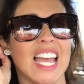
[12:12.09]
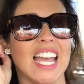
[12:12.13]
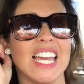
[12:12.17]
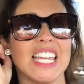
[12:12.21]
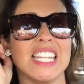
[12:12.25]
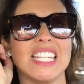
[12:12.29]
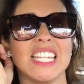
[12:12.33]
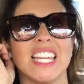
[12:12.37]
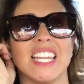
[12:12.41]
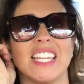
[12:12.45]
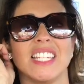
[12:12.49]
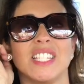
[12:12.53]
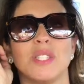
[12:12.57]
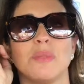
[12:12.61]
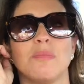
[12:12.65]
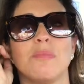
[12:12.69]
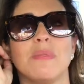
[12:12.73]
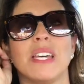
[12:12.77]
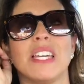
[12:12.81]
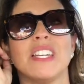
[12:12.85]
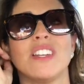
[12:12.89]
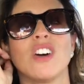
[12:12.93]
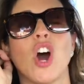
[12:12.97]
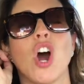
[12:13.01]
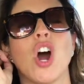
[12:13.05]
And it's
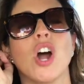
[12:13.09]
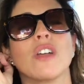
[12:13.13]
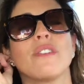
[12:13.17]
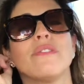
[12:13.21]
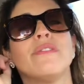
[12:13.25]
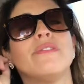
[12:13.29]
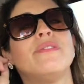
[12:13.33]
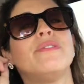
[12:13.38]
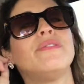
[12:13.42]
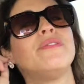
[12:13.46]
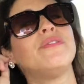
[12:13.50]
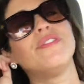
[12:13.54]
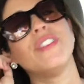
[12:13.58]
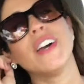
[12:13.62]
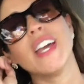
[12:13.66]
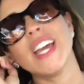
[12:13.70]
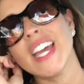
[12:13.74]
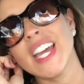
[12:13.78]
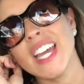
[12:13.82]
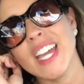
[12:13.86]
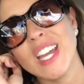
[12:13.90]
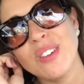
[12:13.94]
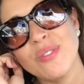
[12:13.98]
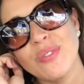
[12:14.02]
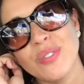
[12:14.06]
been our
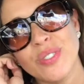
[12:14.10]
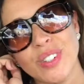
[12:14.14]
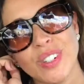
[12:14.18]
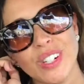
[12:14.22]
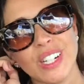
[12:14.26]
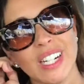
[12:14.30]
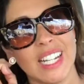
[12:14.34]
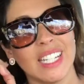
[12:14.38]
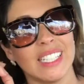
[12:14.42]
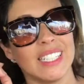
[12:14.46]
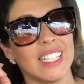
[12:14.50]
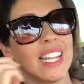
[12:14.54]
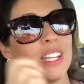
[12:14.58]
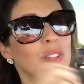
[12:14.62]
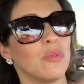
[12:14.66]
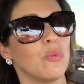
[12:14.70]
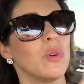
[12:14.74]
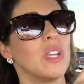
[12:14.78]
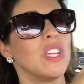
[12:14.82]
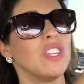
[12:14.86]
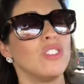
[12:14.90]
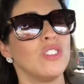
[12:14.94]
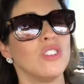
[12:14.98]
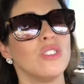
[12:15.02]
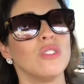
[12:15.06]
favorite, and
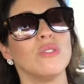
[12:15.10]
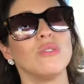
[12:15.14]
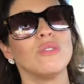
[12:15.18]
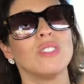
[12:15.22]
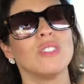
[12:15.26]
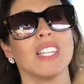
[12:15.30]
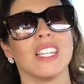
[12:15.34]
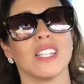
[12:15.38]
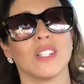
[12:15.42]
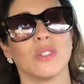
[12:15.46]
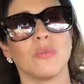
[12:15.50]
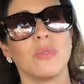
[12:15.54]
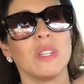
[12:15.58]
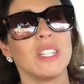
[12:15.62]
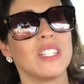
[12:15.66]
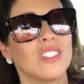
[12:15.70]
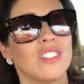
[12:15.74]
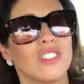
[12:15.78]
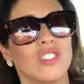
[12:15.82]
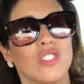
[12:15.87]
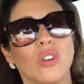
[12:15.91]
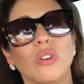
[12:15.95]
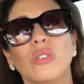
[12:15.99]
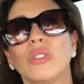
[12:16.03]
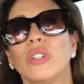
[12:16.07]
we use it, we
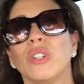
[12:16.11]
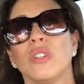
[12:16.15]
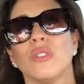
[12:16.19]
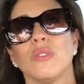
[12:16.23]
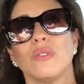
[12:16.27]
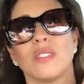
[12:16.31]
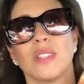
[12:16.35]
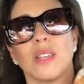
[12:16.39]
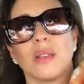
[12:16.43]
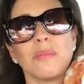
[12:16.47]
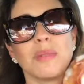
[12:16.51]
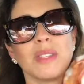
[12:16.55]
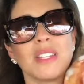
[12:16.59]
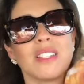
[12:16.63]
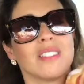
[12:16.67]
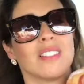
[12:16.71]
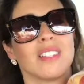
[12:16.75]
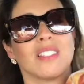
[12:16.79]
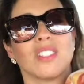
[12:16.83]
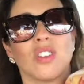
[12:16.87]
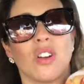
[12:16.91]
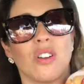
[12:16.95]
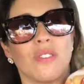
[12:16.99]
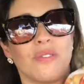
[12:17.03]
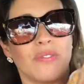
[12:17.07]
still use it because
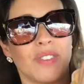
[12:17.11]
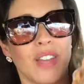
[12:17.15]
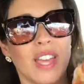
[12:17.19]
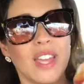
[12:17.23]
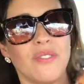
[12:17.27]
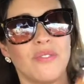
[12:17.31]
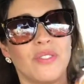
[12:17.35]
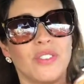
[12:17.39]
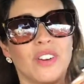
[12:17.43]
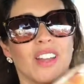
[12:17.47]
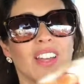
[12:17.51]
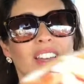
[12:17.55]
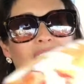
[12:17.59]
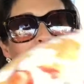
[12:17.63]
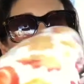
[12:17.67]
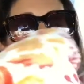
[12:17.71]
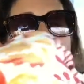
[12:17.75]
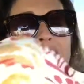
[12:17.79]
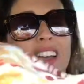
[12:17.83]
it's our favorite.